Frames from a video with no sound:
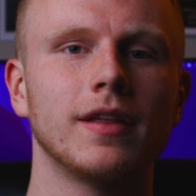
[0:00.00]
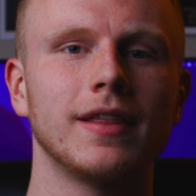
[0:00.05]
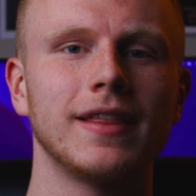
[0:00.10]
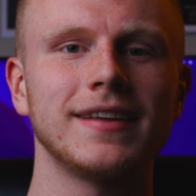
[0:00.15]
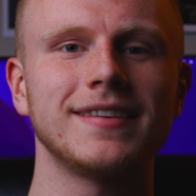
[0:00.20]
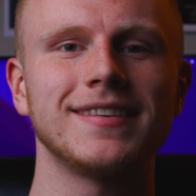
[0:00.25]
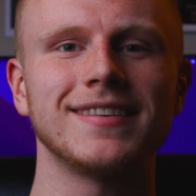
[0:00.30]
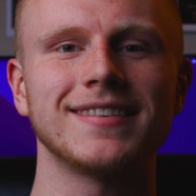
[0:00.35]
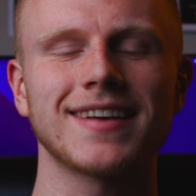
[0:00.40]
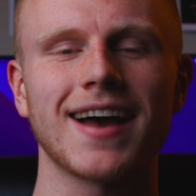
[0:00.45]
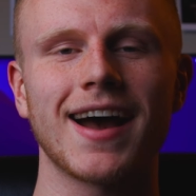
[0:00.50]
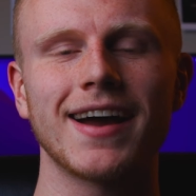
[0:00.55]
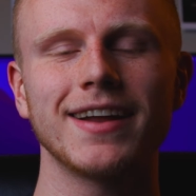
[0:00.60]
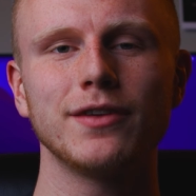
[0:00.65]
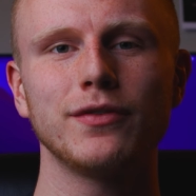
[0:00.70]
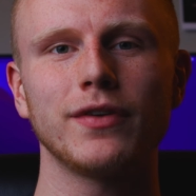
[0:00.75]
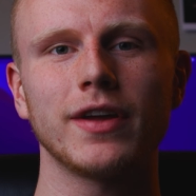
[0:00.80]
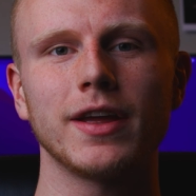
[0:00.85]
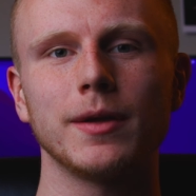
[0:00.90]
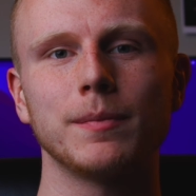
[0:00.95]
This is kind
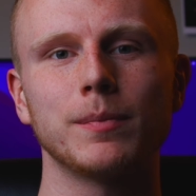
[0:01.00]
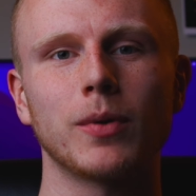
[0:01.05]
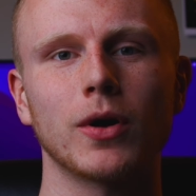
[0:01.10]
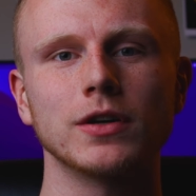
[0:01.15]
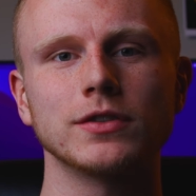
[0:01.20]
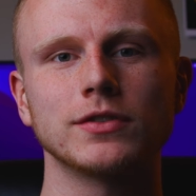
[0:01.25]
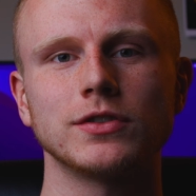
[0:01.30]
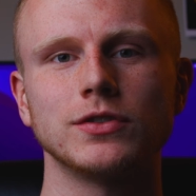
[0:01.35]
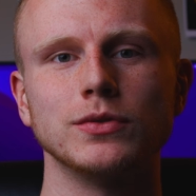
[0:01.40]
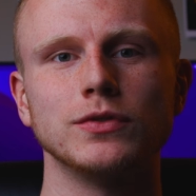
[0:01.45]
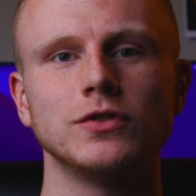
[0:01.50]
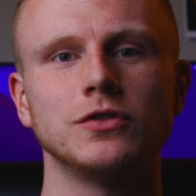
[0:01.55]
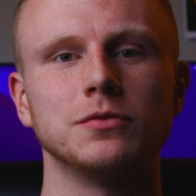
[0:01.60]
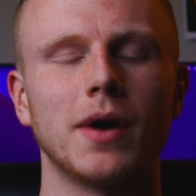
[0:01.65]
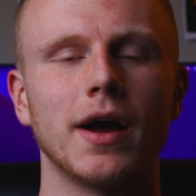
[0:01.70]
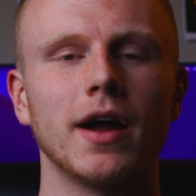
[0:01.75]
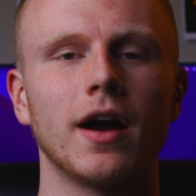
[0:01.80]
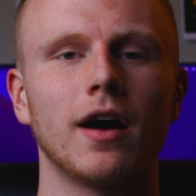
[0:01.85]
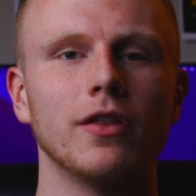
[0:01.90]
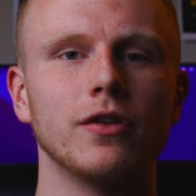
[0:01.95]
of a part 2 to
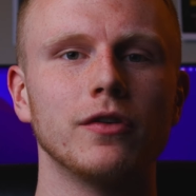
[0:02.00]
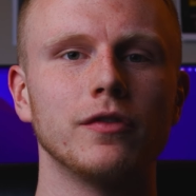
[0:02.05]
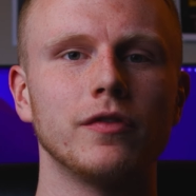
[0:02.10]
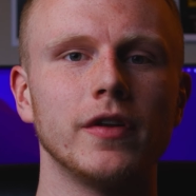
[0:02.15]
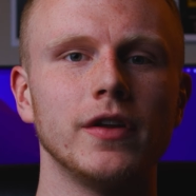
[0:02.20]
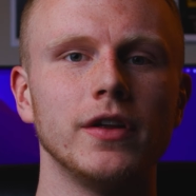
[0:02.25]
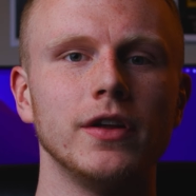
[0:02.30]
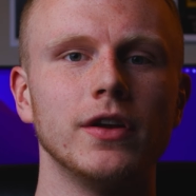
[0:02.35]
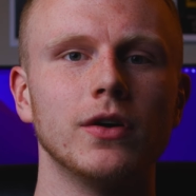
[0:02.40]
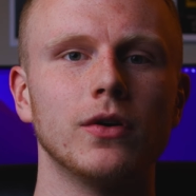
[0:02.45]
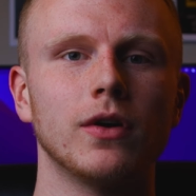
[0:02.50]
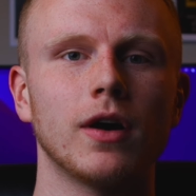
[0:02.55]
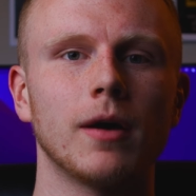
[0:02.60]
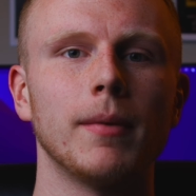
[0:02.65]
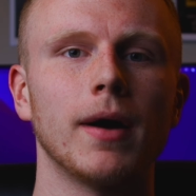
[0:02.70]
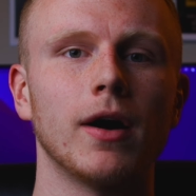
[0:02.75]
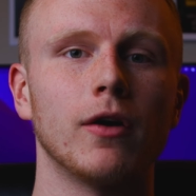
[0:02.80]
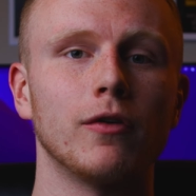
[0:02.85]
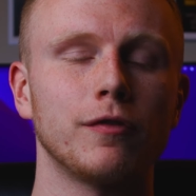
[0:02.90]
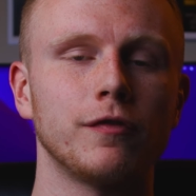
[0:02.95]
my other video
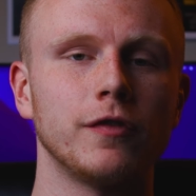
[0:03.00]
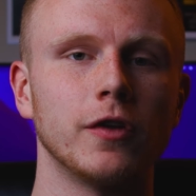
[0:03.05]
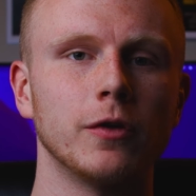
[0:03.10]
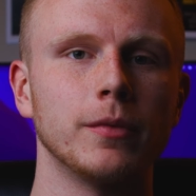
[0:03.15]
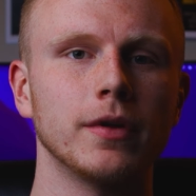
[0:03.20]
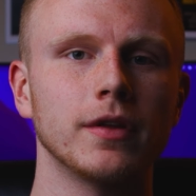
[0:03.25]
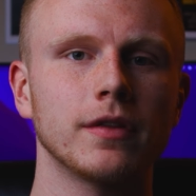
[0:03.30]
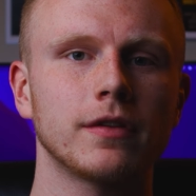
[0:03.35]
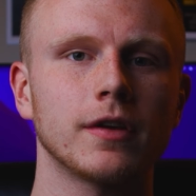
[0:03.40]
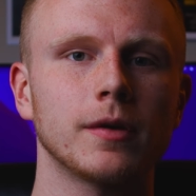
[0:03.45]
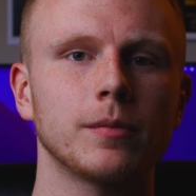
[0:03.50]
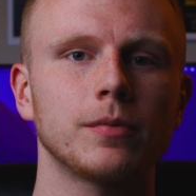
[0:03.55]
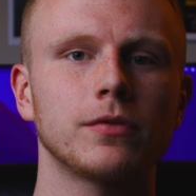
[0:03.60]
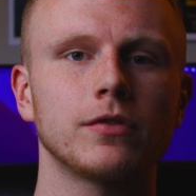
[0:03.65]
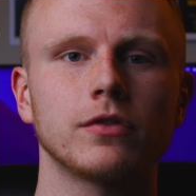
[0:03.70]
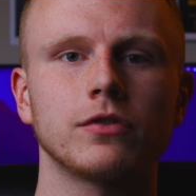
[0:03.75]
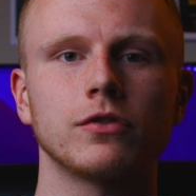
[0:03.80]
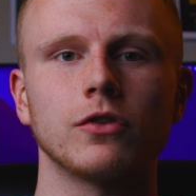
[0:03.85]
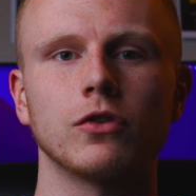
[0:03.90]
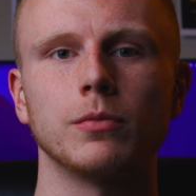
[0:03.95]
about filming
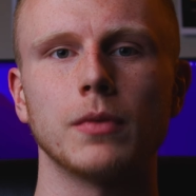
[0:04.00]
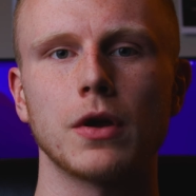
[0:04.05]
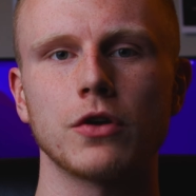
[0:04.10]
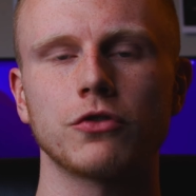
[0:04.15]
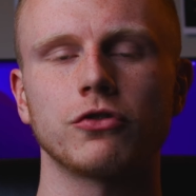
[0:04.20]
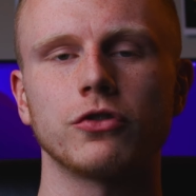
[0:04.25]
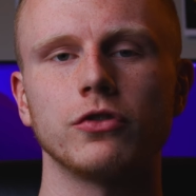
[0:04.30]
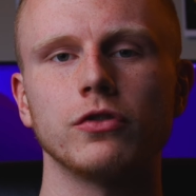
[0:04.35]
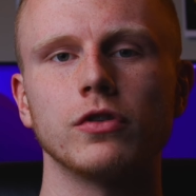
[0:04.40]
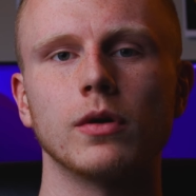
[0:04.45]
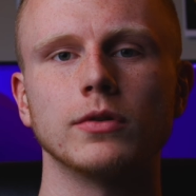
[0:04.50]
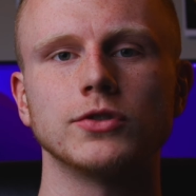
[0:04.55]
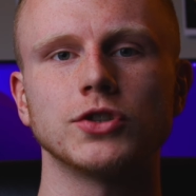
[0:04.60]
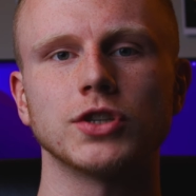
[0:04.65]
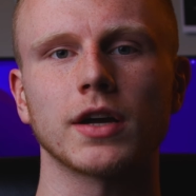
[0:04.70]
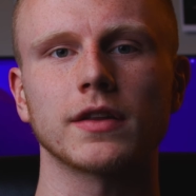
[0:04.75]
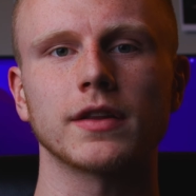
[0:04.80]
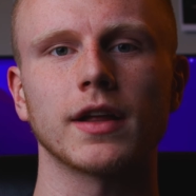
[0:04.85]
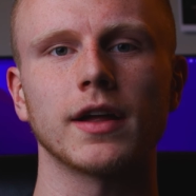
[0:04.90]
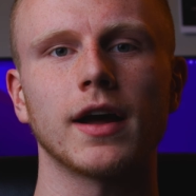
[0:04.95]
tips, so make sure you go
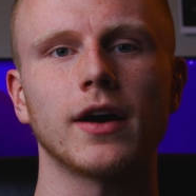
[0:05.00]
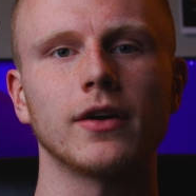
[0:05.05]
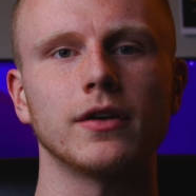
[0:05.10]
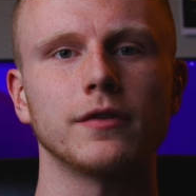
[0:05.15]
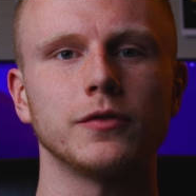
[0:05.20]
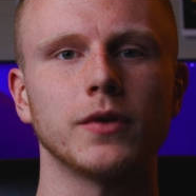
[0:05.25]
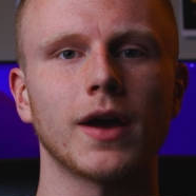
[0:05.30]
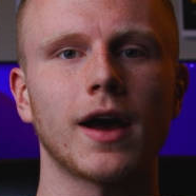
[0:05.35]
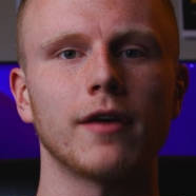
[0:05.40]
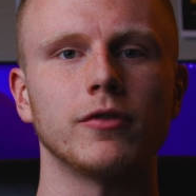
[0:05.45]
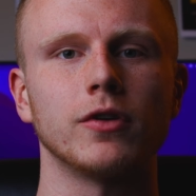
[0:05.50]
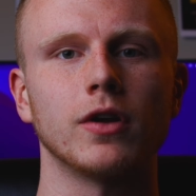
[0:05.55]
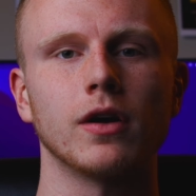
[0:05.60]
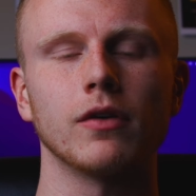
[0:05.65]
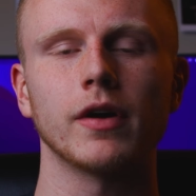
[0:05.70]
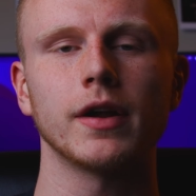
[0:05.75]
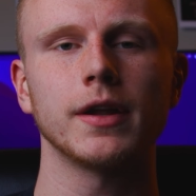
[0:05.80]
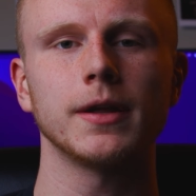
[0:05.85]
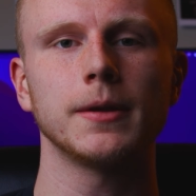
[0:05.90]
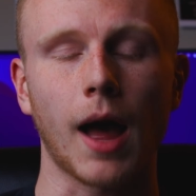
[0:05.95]
check that out if you haven't
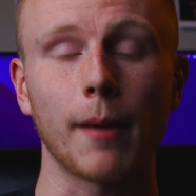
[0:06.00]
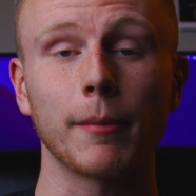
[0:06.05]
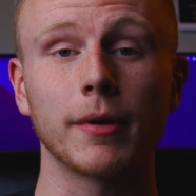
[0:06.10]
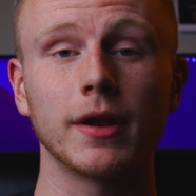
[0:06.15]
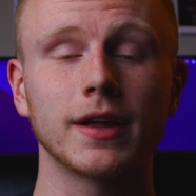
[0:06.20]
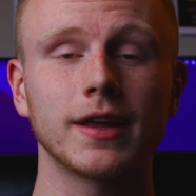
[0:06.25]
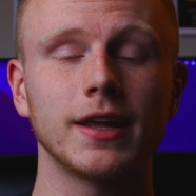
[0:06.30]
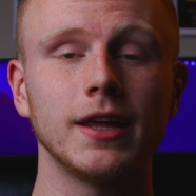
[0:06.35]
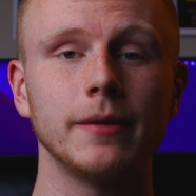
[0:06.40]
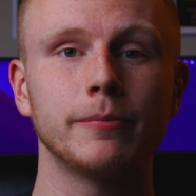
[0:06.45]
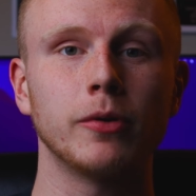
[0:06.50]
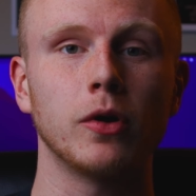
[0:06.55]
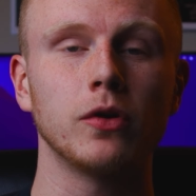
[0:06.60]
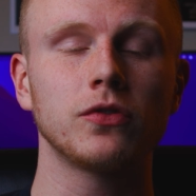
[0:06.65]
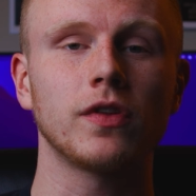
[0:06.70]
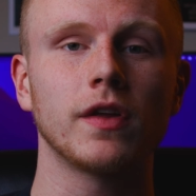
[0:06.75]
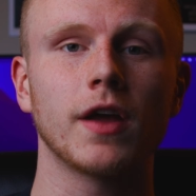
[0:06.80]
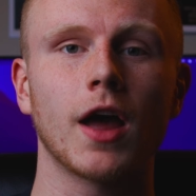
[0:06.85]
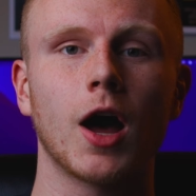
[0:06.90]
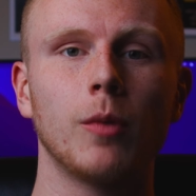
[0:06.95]
already. I'm going to keep
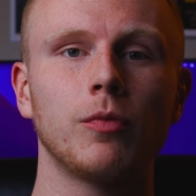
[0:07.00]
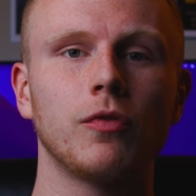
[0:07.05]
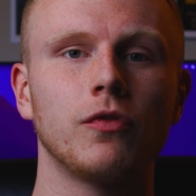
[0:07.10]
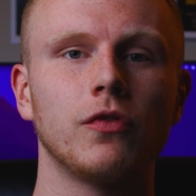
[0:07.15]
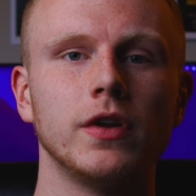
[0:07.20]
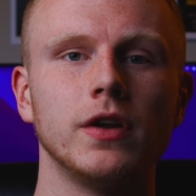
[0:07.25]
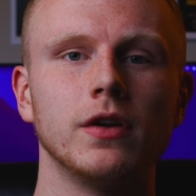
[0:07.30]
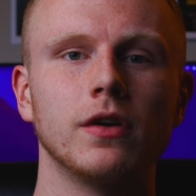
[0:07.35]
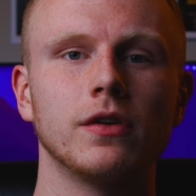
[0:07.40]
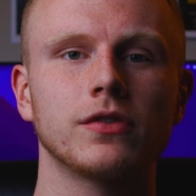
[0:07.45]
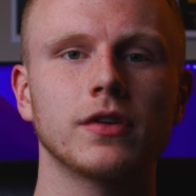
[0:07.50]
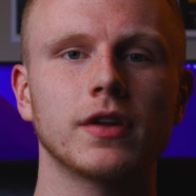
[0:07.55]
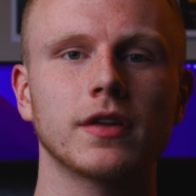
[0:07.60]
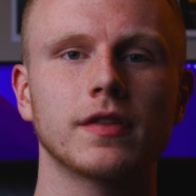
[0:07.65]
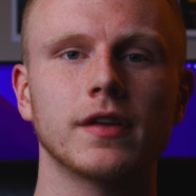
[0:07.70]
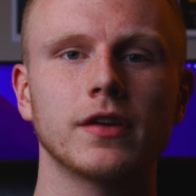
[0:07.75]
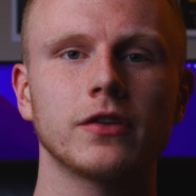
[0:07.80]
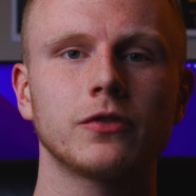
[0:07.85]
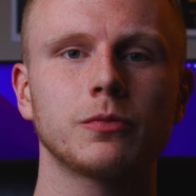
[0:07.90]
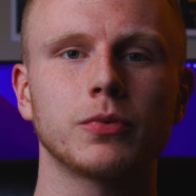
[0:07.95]
posting helpful videos
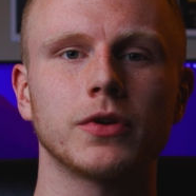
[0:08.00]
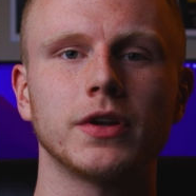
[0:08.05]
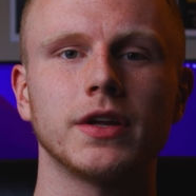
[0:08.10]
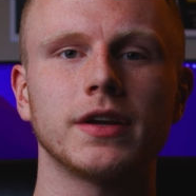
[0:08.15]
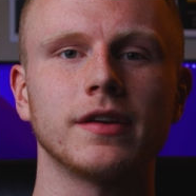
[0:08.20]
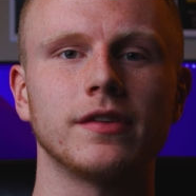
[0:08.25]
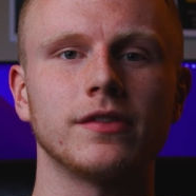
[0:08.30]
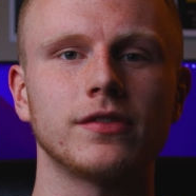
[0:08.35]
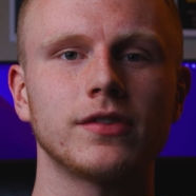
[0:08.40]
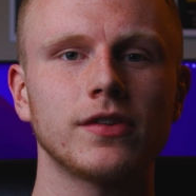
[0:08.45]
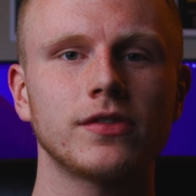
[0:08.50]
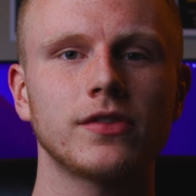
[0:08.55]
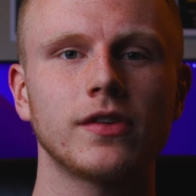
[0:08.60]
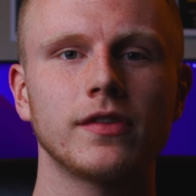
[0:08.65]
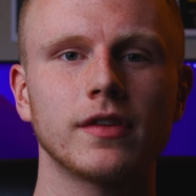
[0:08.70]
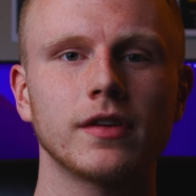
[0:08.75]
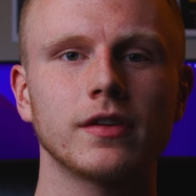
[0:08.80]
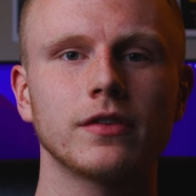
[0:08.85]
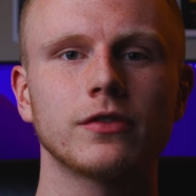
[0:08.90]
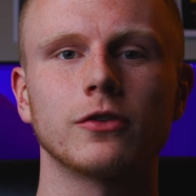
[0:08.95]
like this pretty
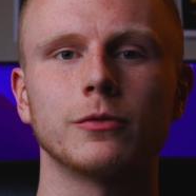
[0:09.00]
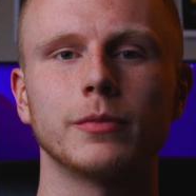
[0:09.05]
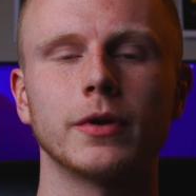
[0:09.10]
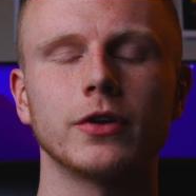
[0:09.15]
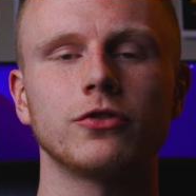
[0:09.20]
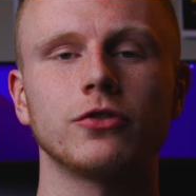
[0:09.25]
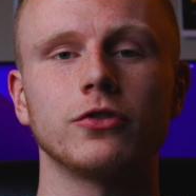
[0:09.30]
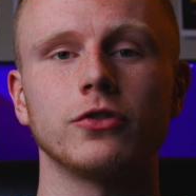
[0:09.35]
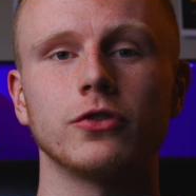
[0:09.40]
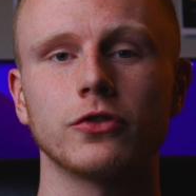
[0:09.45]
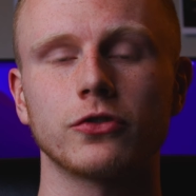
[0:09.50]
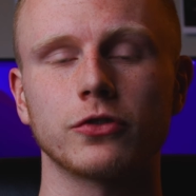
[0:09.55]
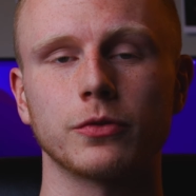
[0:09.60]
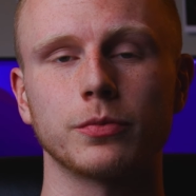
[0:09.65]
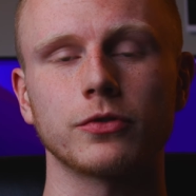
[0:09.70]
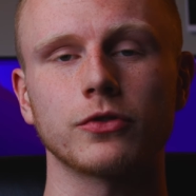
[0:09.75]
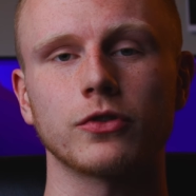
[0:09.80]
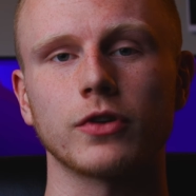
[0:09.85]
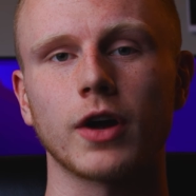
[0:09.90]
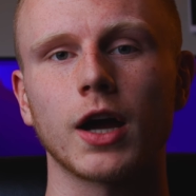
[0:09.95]
consistently, so make sure you're
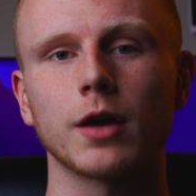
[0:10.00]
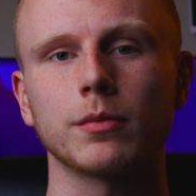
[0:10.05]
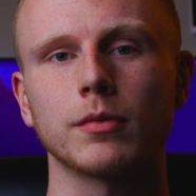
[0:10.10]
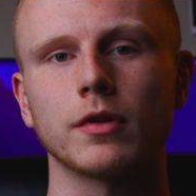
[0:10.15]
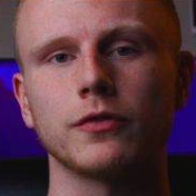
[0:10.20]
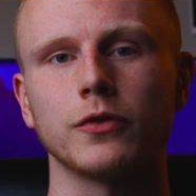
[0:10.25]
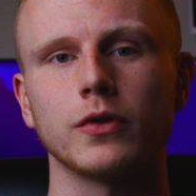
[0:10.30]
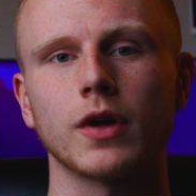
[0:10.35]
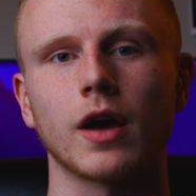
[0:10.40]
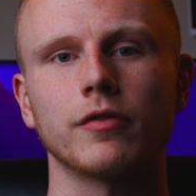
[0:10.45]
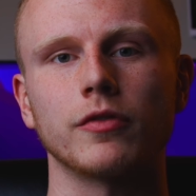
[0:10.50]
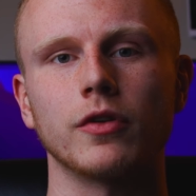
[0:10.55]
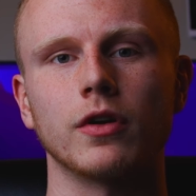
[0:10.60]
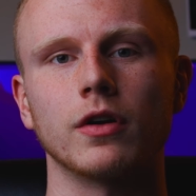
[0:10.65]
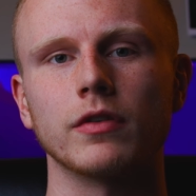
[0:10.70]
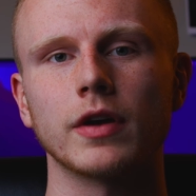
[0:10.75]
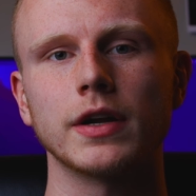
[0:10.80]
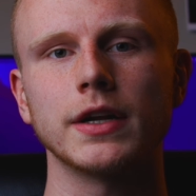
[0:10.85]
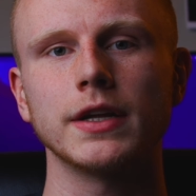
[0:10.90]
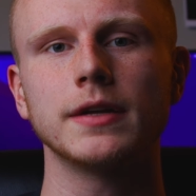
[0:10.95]
subscribed if you haven't
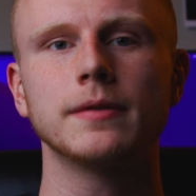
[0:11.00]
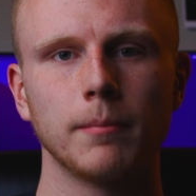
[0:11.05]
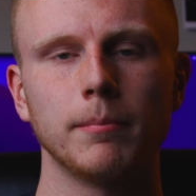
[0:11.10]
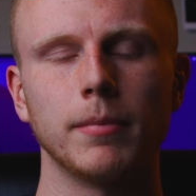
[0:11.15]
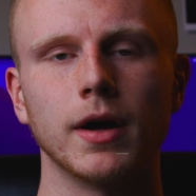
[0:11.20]
already.